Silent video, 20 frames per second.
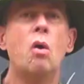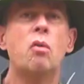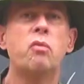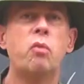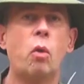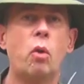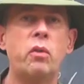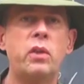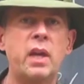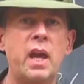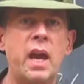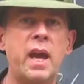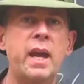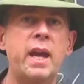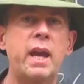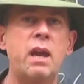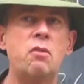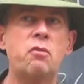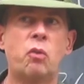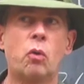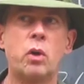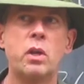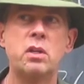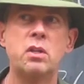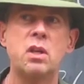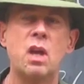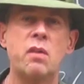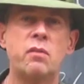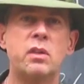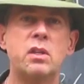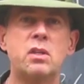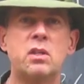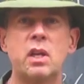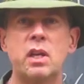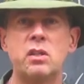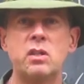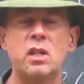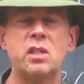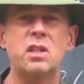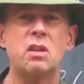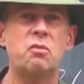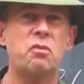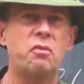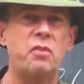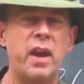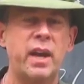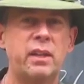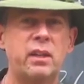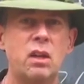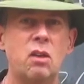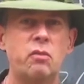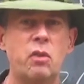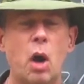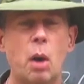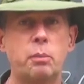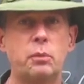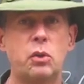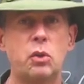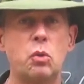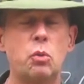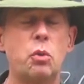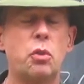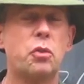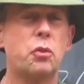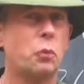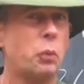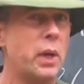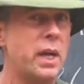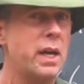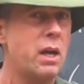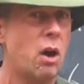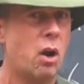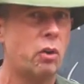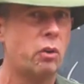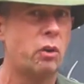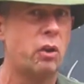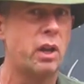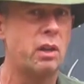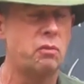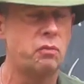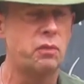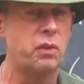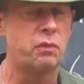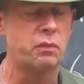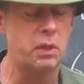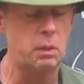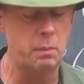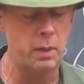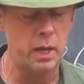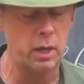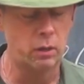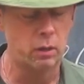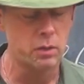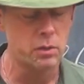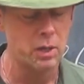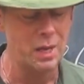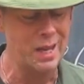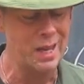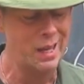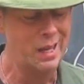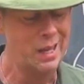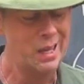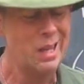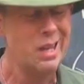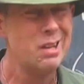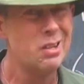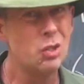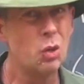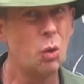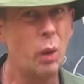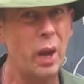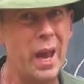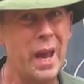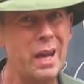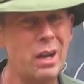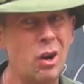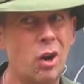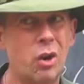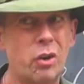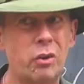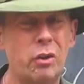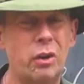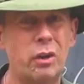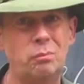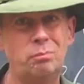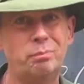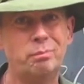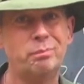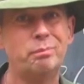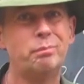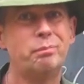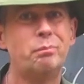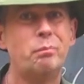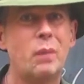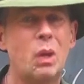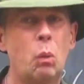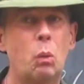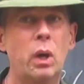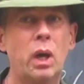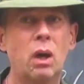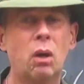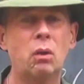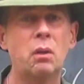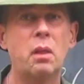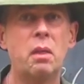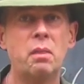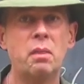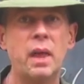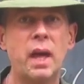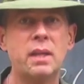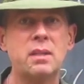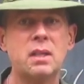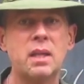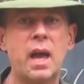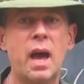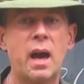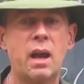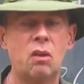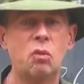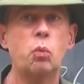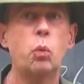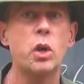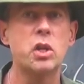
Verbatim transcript: for the AK-47 says it's effective up to 350 meters. So 800, well, that's kind of